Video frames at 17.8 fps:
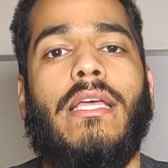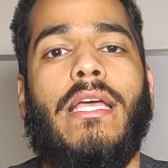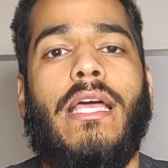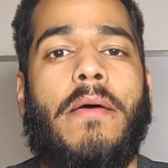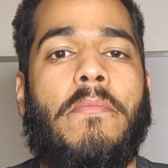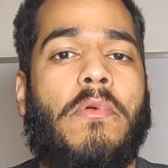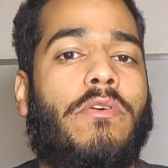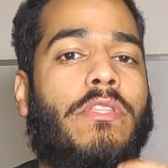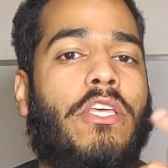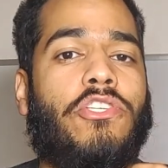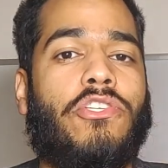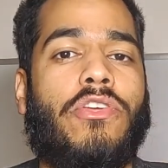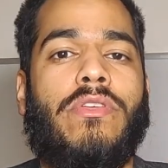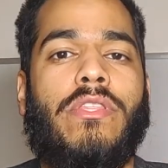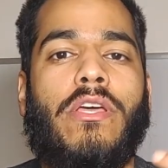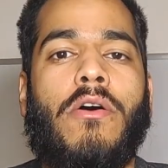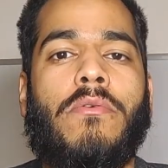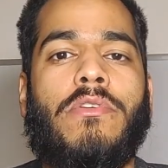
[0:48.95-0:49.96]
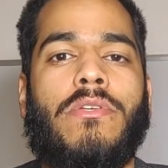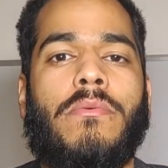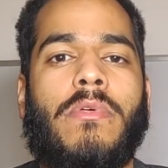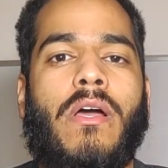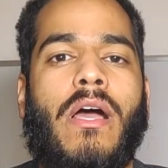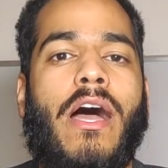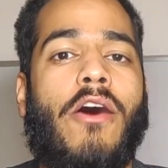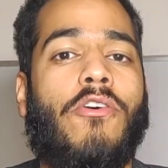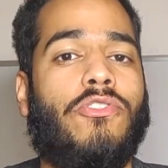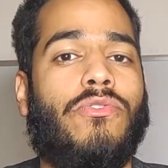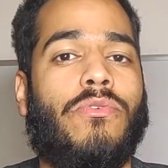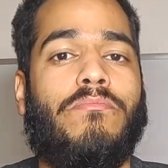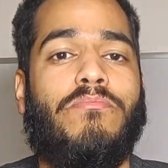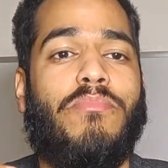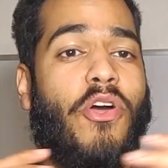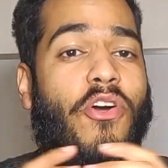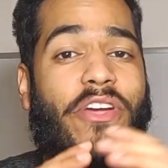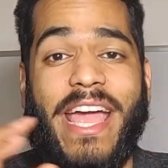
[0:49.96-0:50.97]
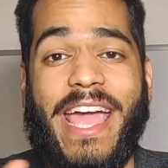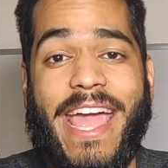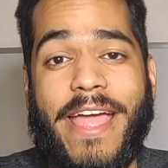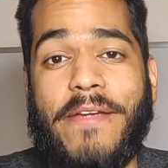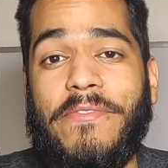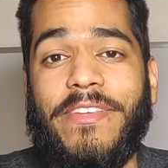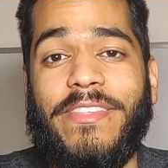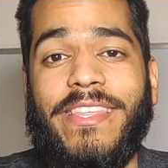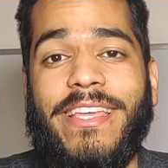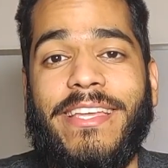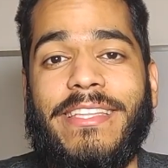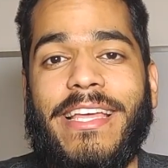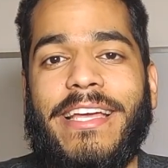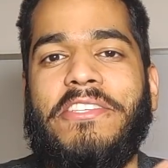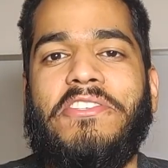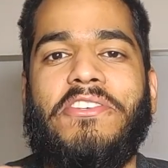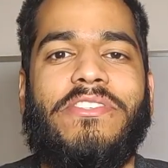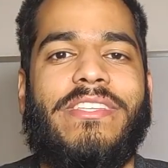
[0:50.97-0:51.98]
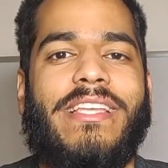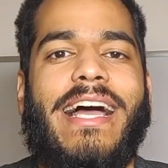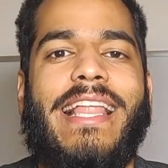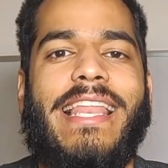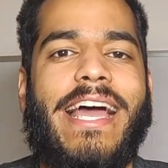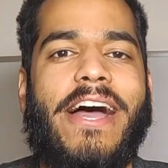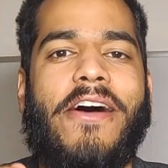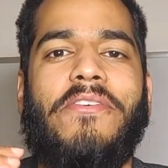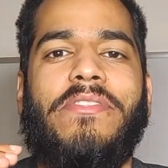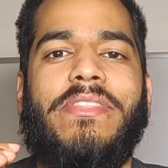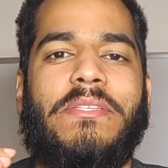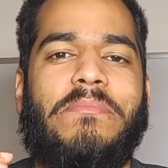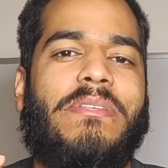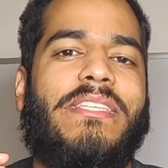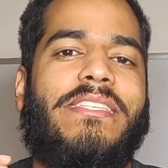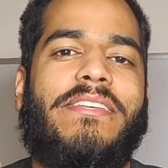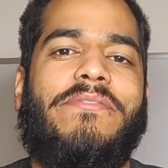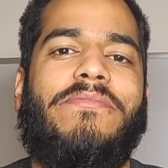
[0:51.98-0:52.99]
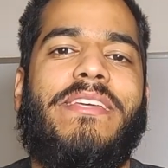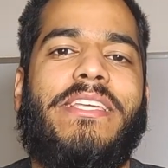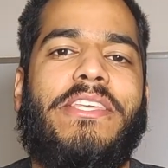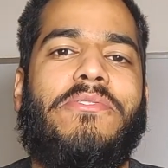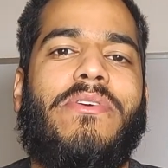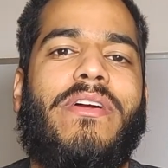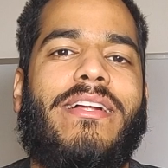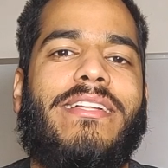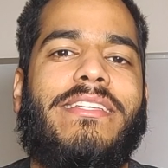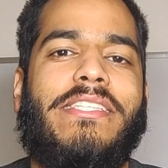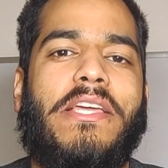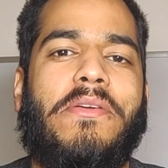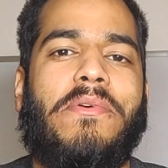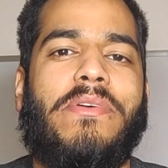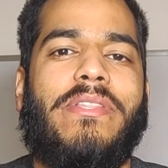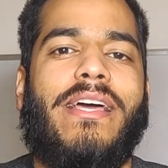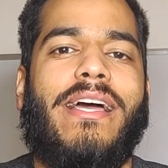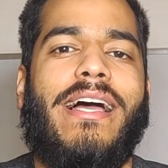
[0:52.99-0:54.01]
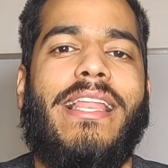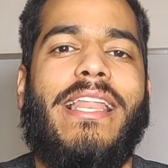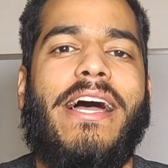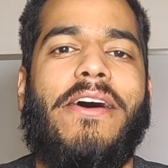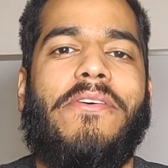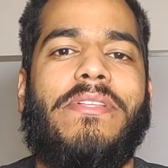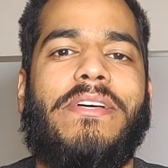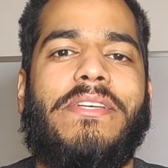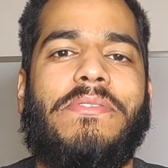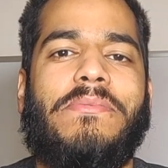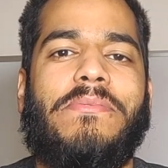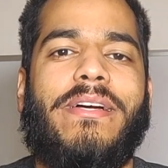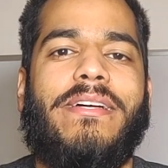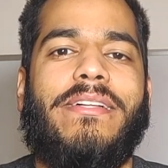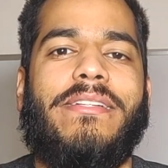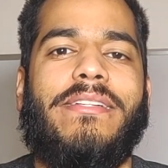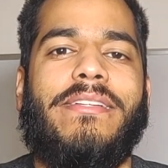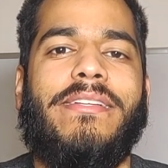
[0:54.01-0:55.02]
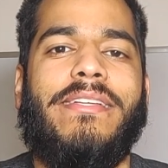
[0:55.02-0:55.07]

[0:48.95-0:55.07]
I'm going to show you the option on how to block everything and just allow the specific U R Ls that you want to allow as well.